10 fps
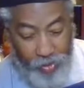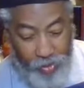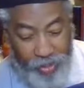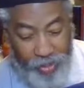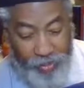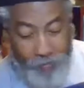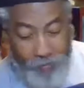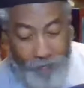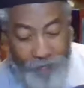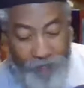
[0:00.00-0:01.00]
Okay.
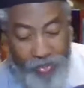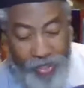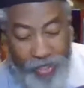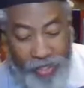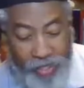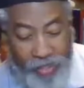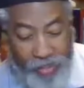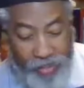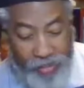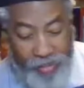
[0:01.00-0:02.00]
And